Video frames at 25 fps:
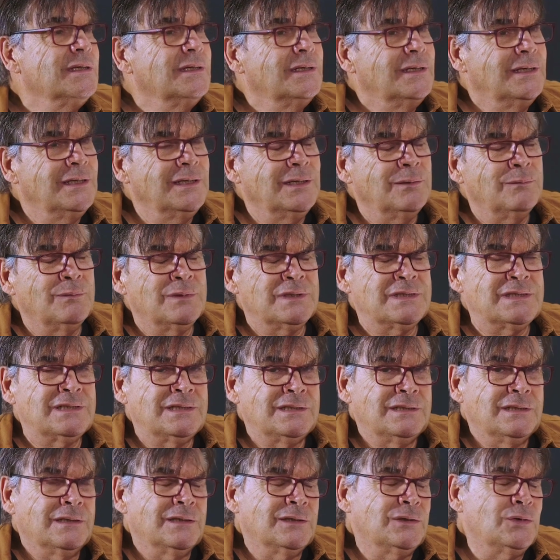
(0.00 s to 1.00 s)
and I was
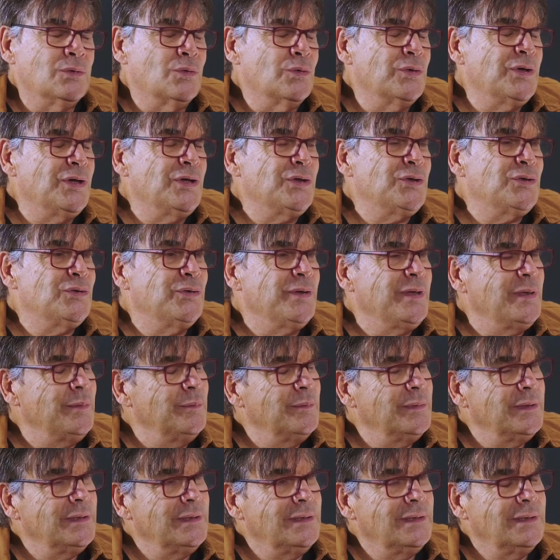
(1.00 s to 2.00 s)
talking to him,
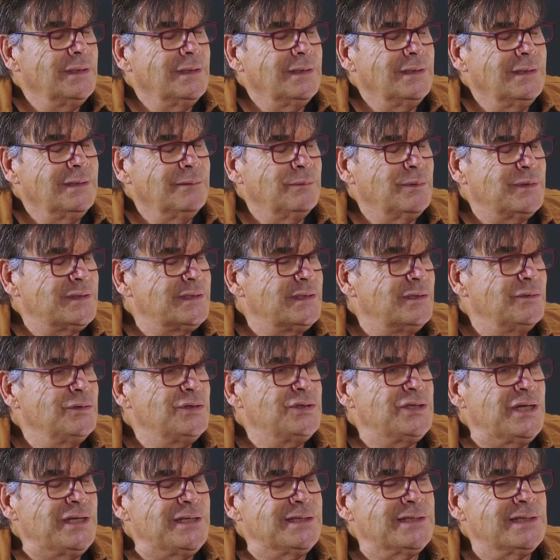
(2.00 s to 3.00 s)
and he was so
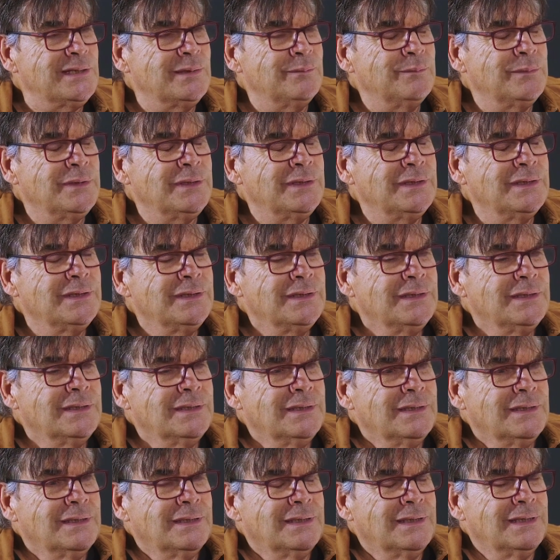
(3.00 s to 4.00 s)
gentleman,
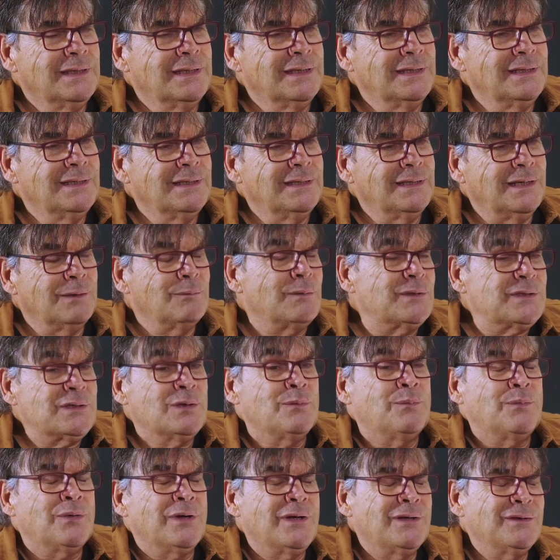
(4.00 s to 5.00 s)
and I was so
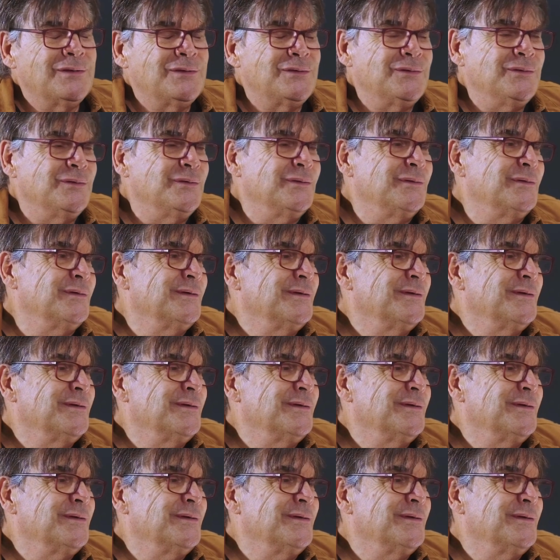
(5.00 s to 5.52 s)
proud to